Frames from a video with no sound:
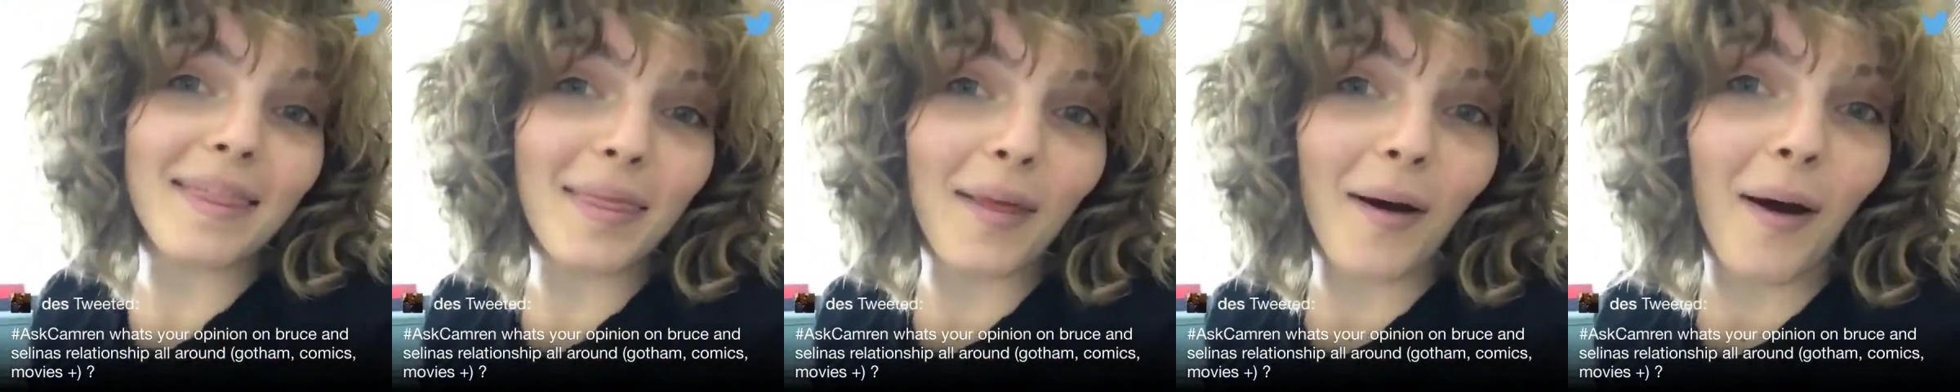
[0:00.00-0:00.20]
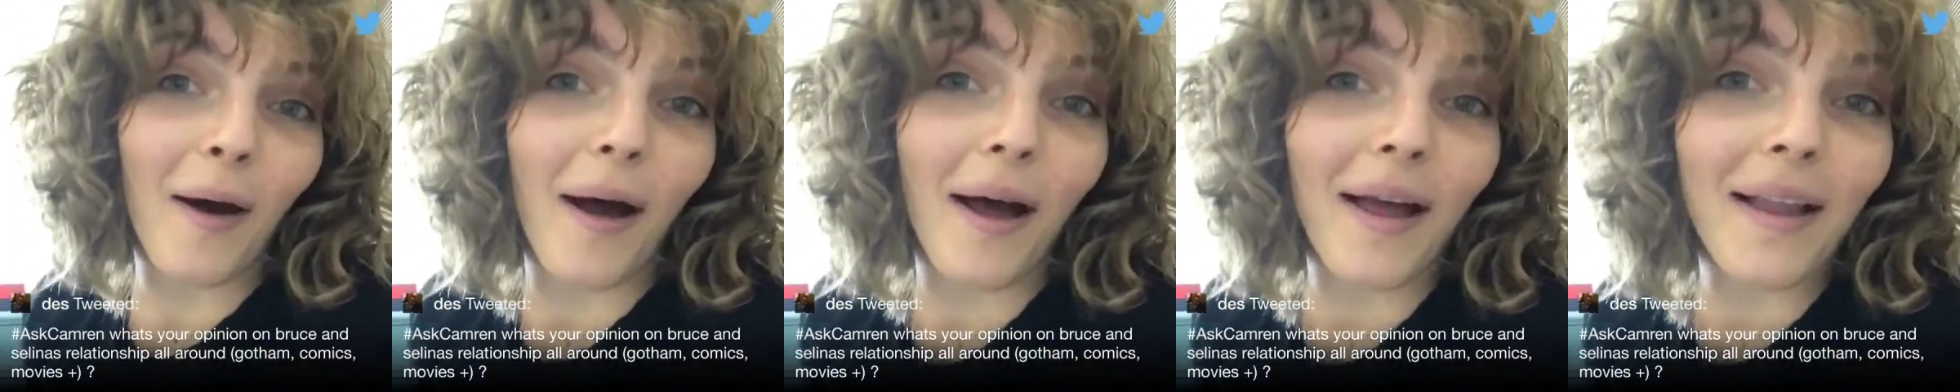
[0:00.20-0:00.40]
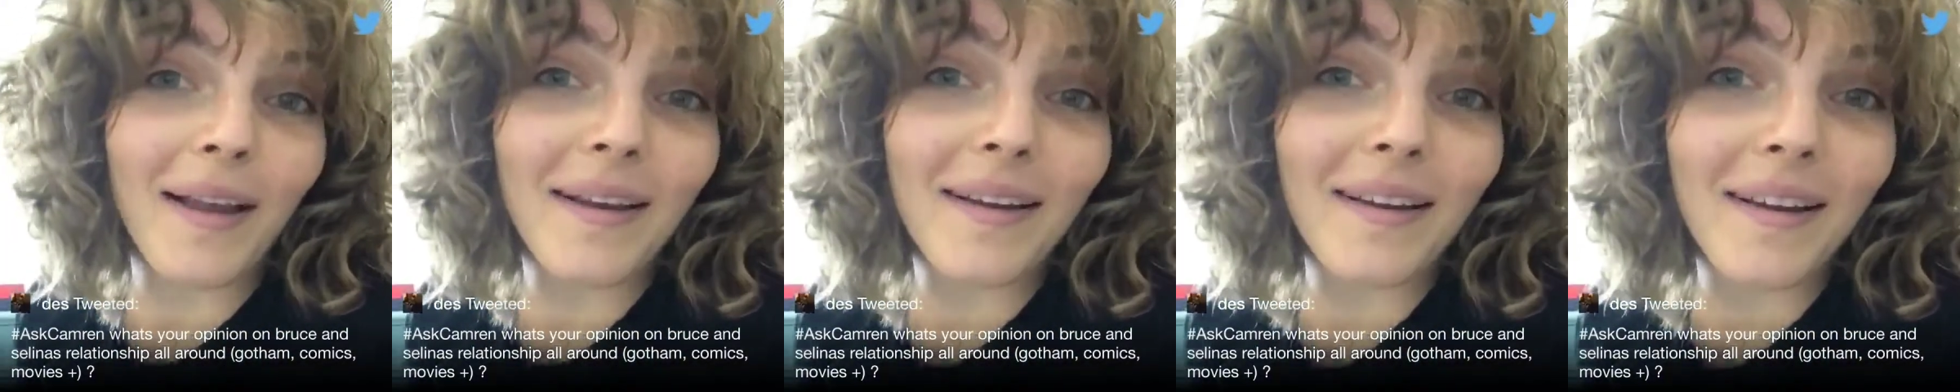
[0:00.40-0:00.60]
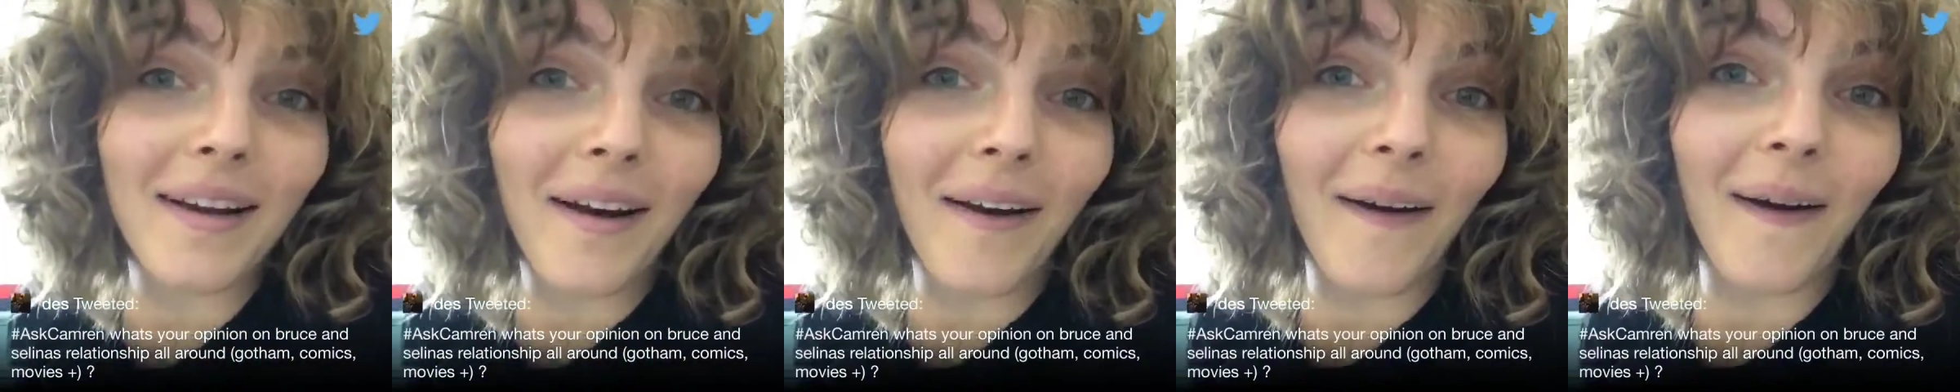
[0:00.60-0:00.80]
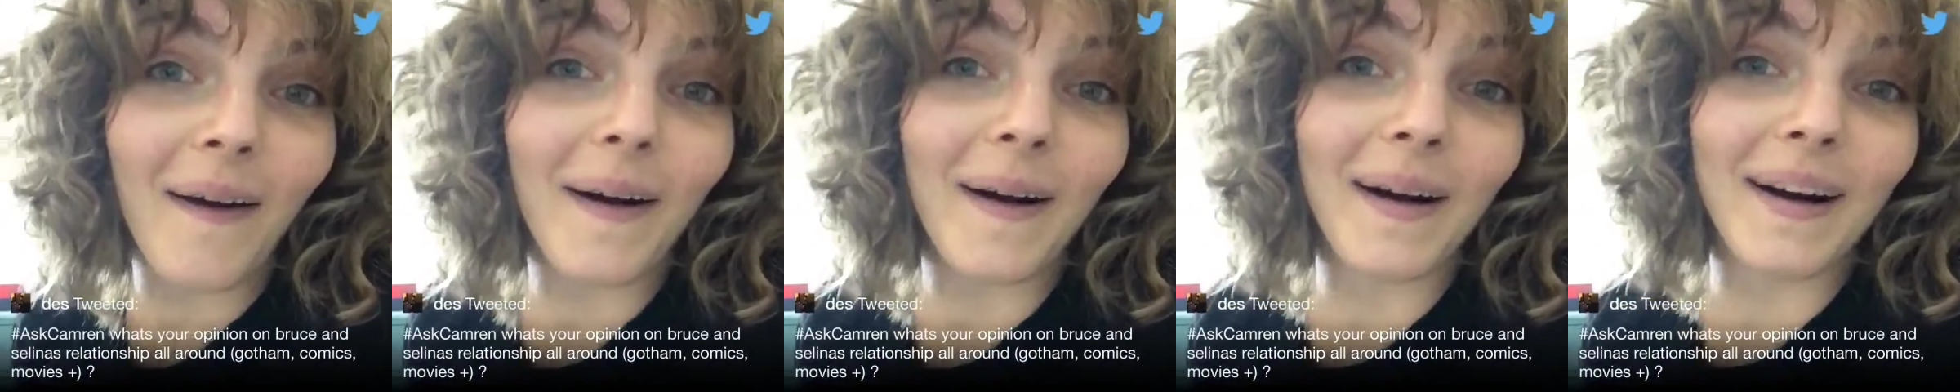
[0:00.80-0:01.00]
thought
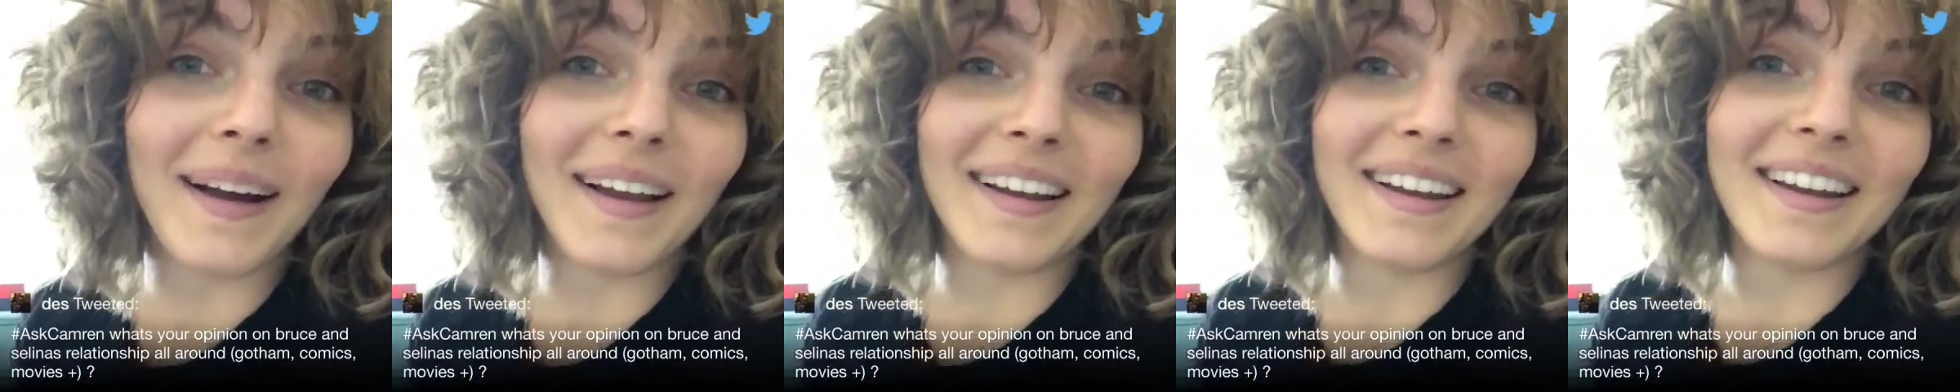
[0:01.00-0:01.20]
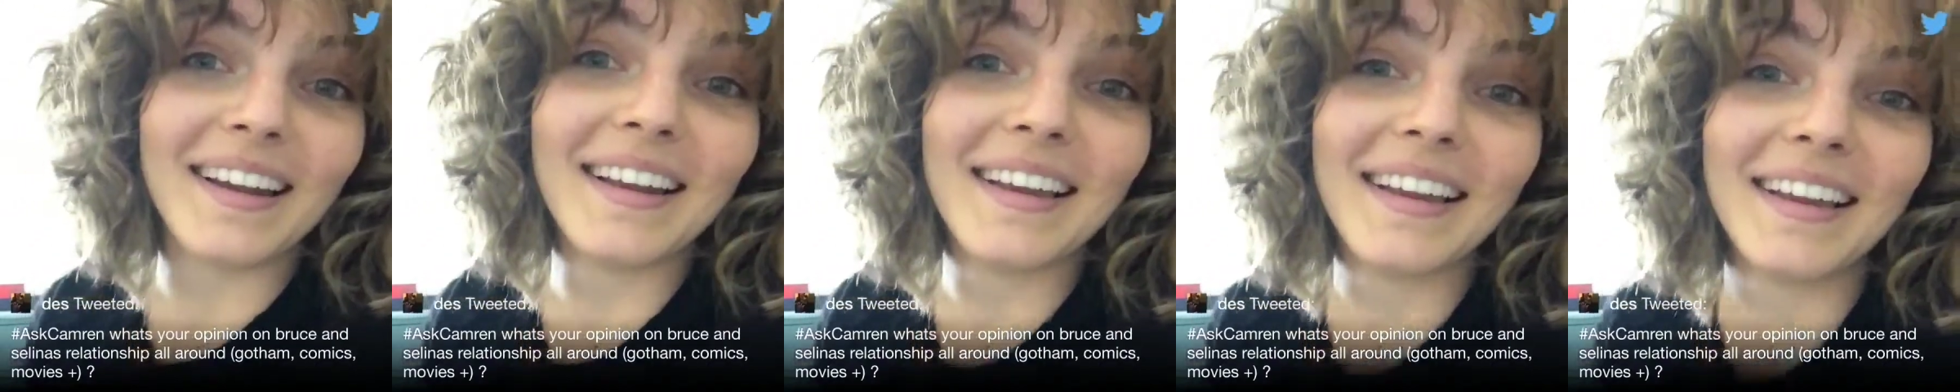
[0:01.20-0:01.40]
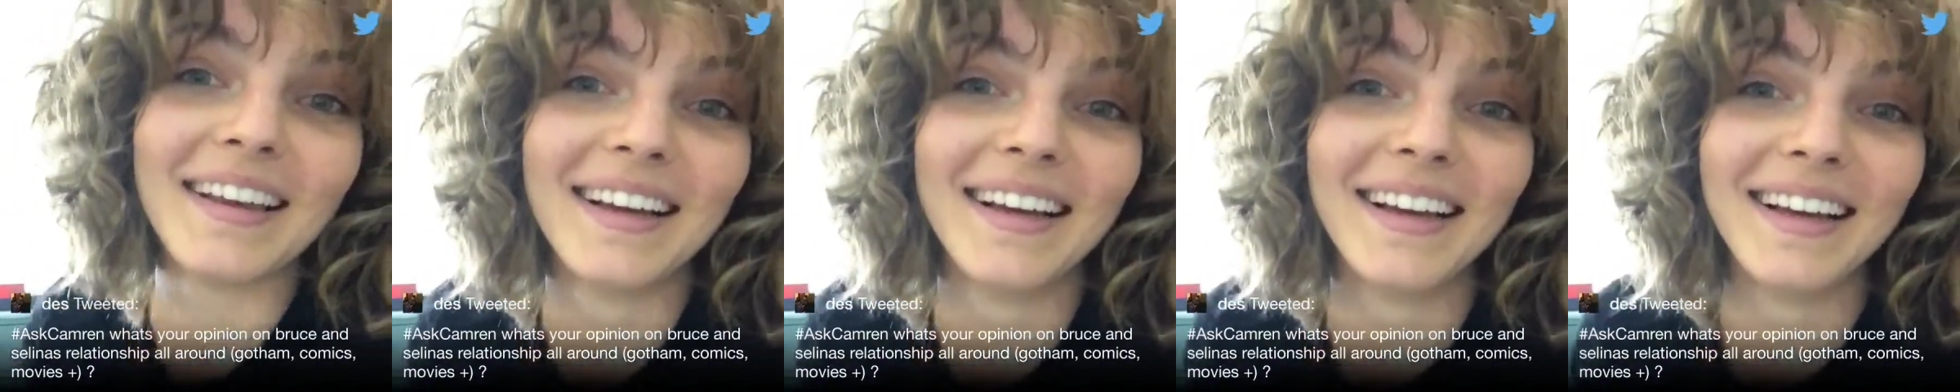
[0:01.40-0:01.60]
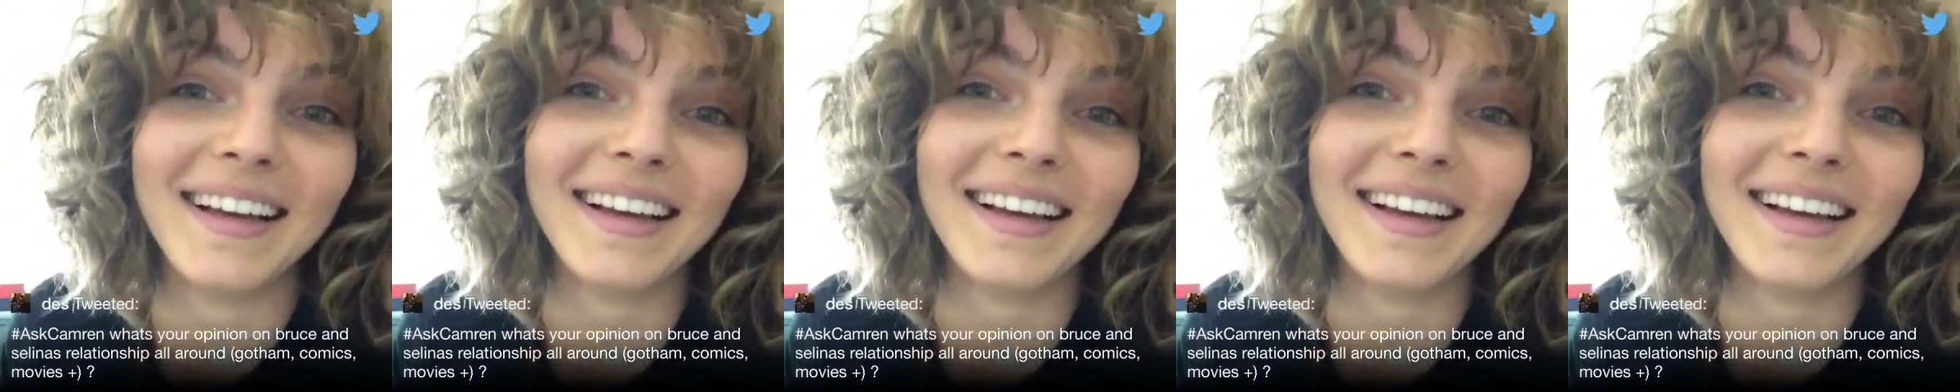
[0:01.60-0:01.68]
on